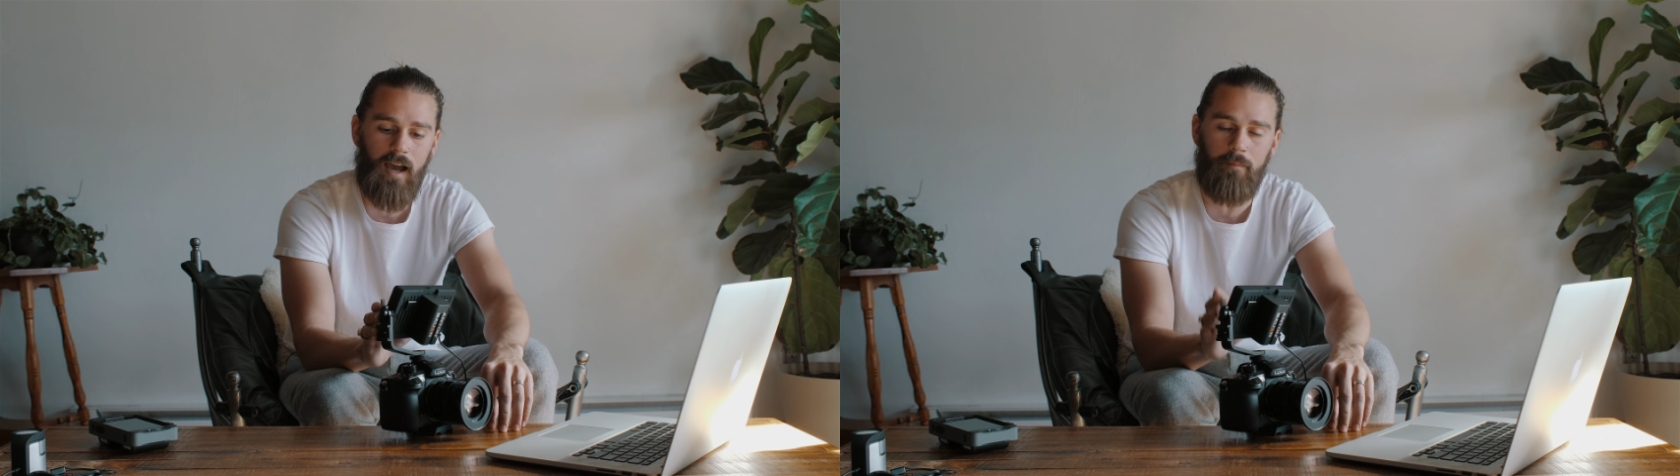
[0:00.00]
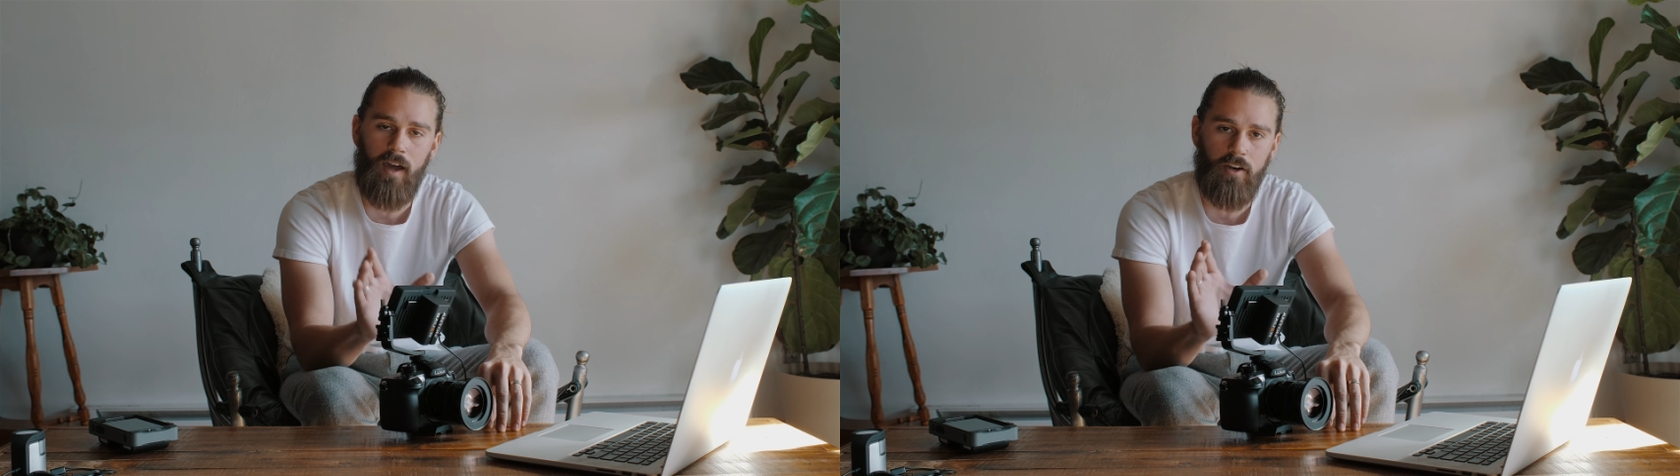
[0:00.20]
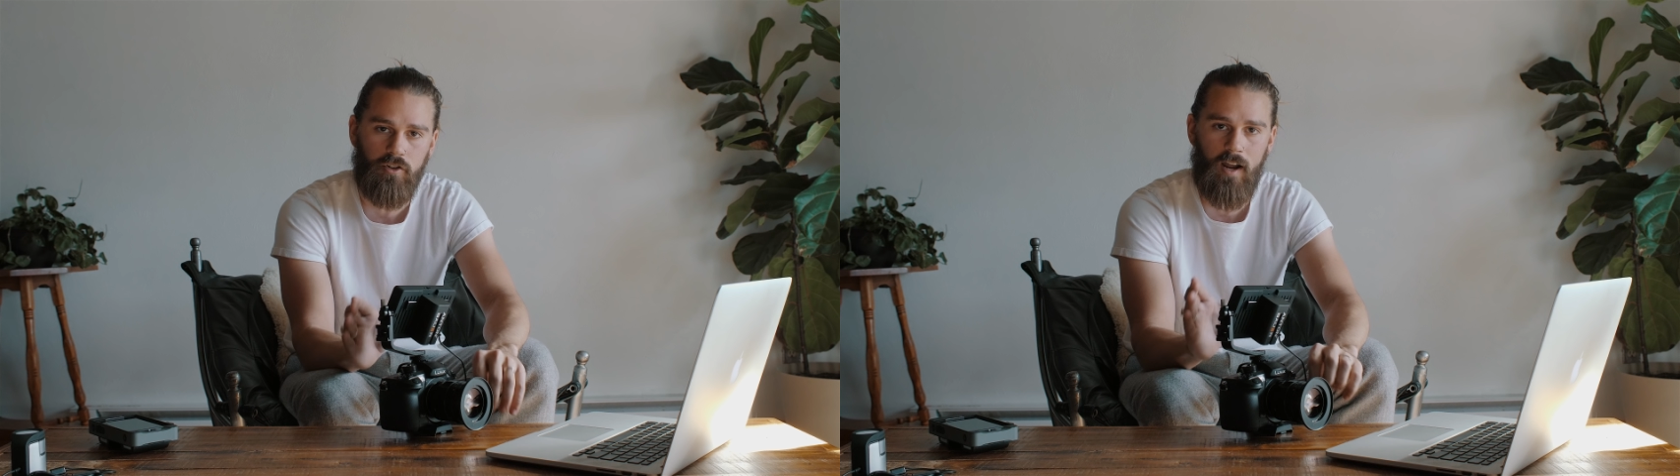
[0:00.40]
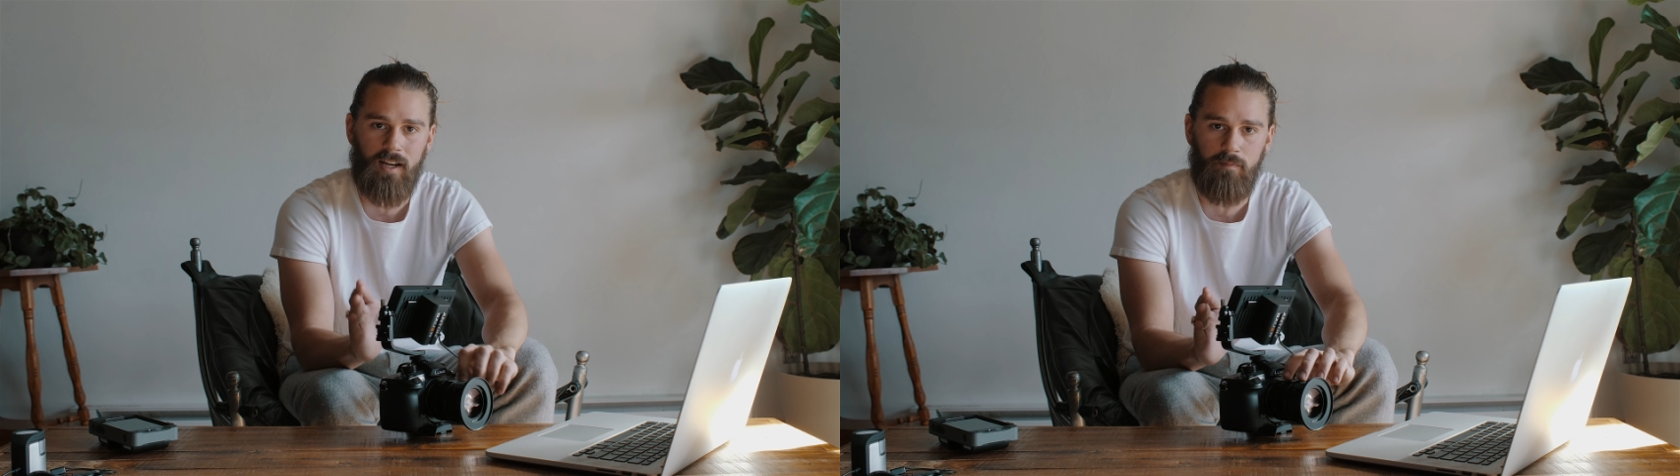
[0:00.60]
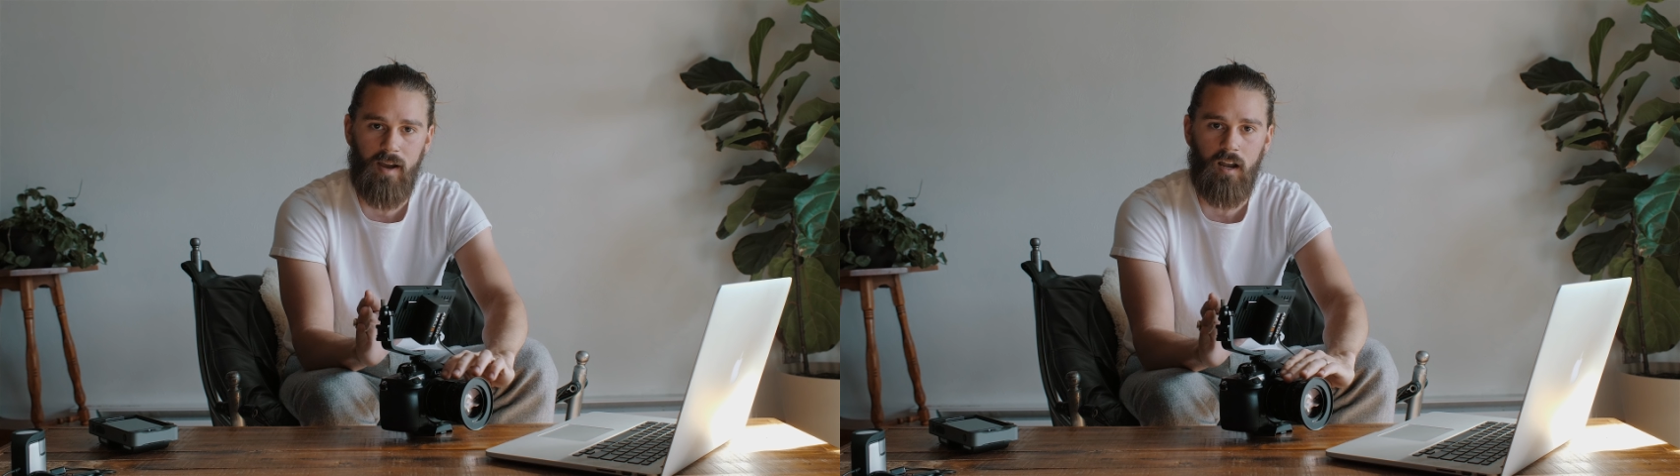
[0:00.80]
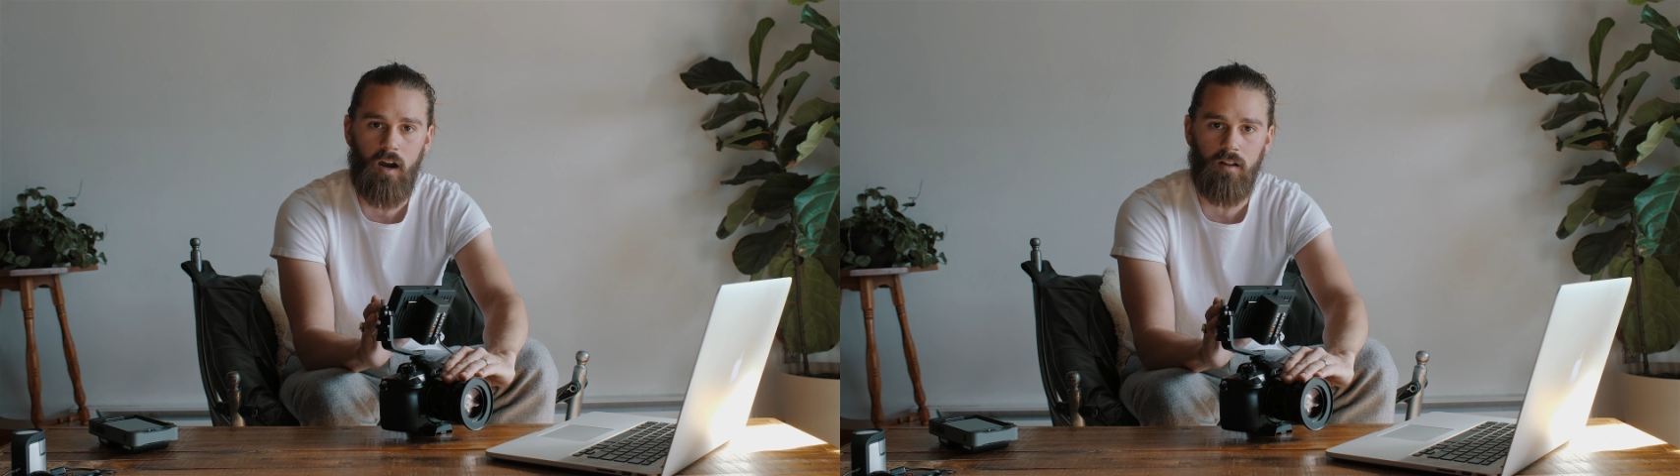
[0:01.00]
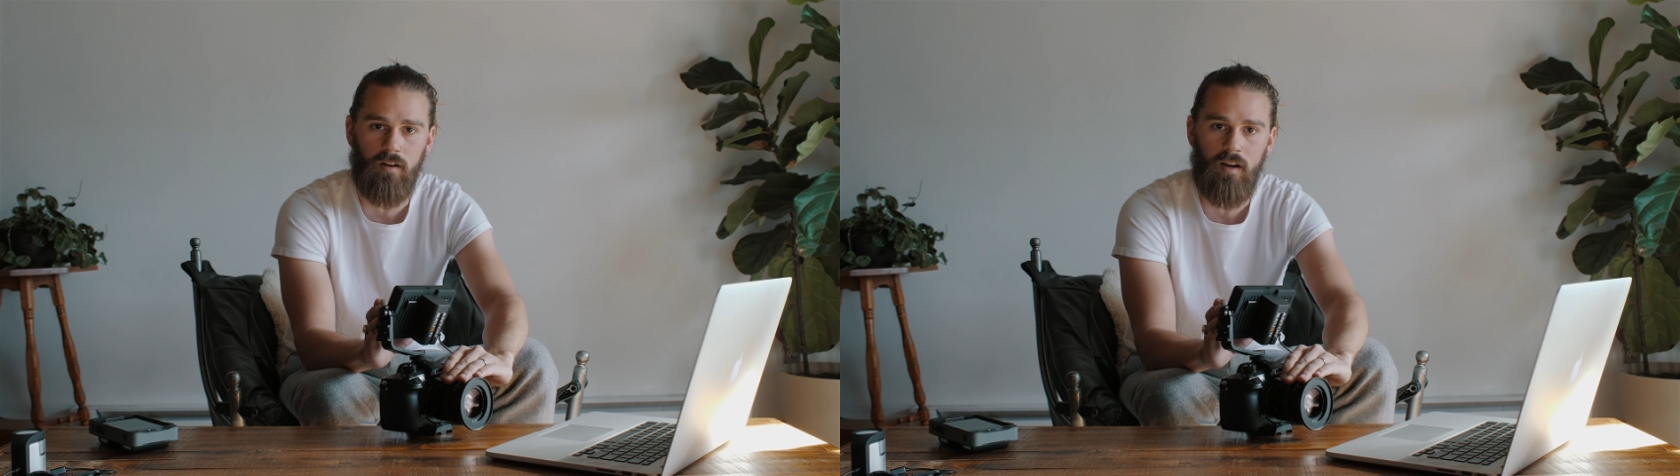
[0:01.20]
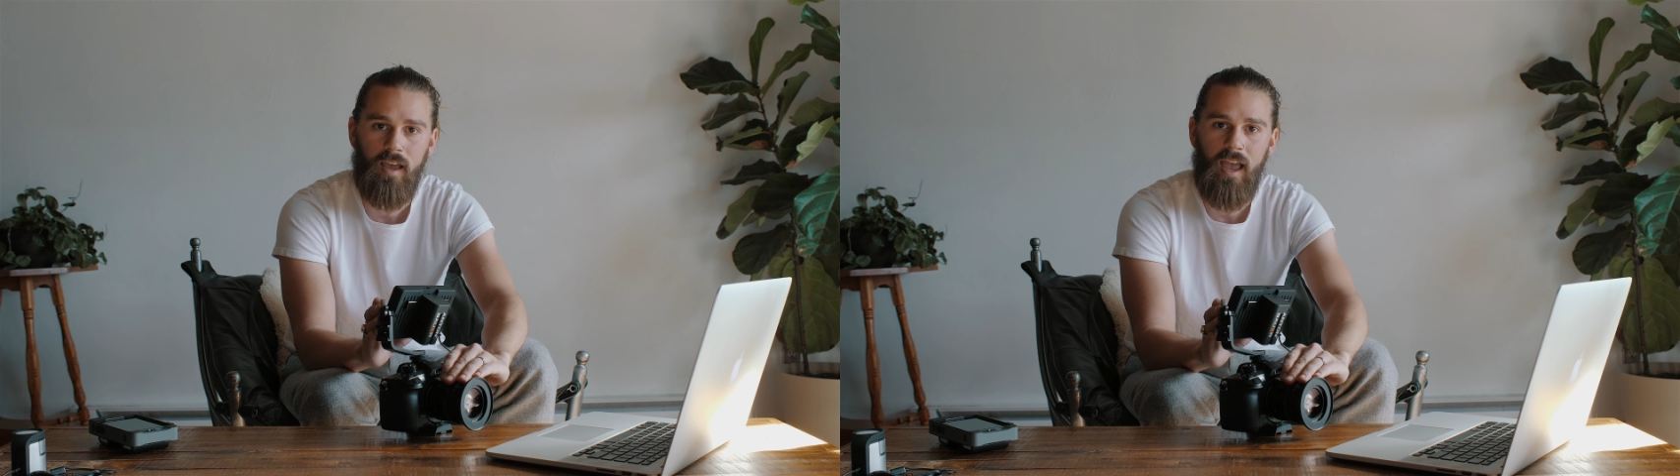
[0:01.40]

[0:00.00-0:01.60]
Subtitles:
I'm not distracted by color,